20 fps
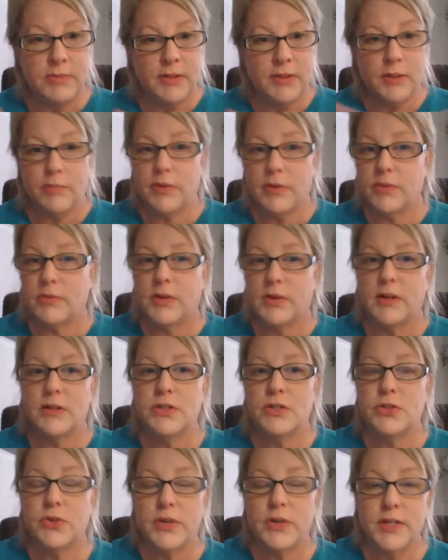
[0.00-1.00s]
Number one
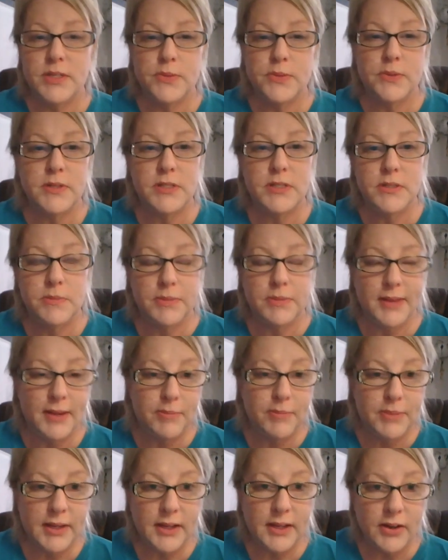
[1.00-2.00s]
choice was to play
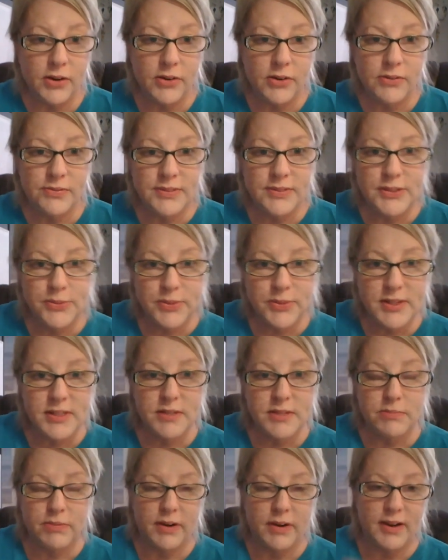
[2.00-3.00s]
bingo, to win
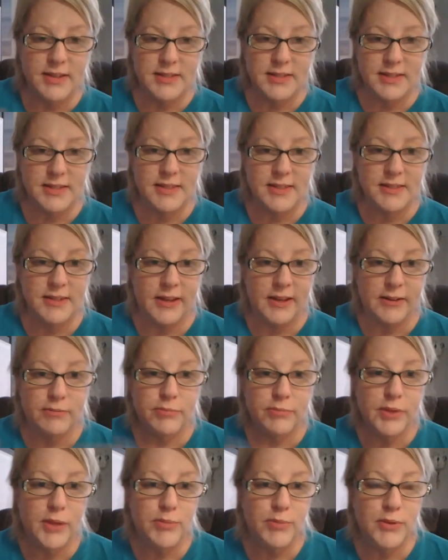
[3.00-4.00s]
some prizes. I don't
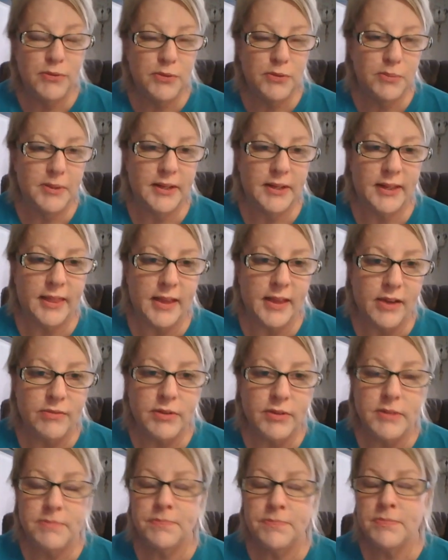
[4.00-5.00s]
blame you for picking that
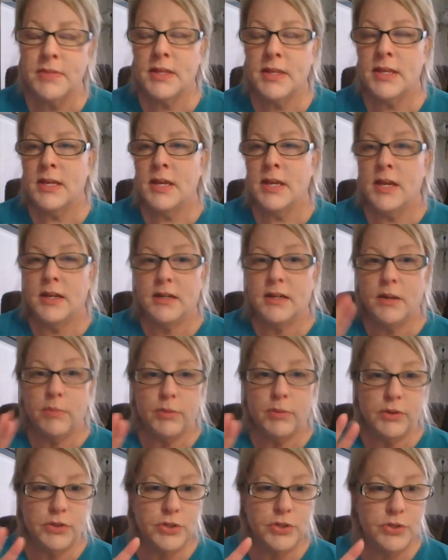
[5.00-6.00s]
one.
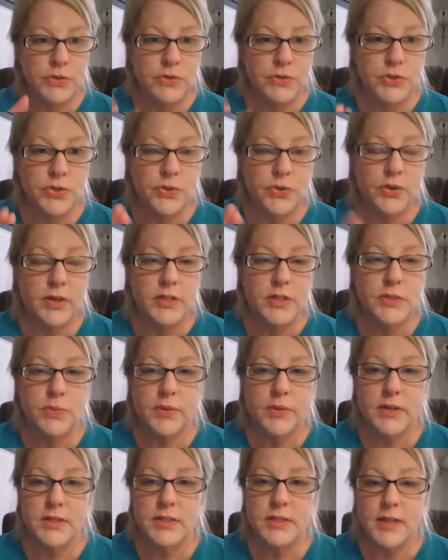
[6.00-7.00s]
Number two choice
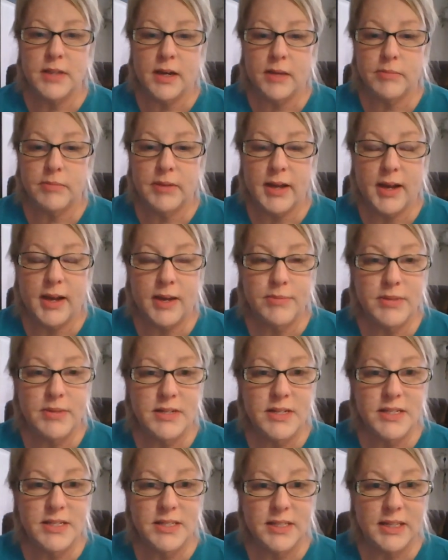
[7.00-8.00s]
was um,
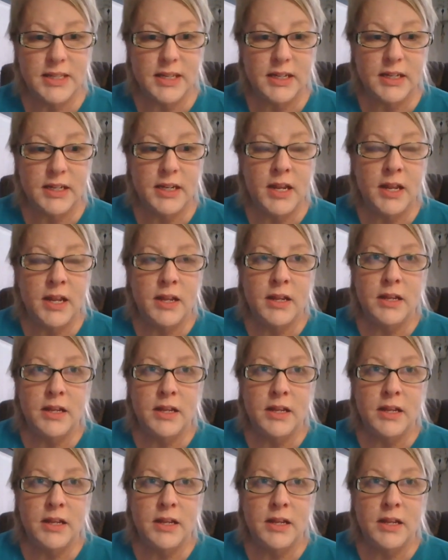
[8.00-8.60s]
common skin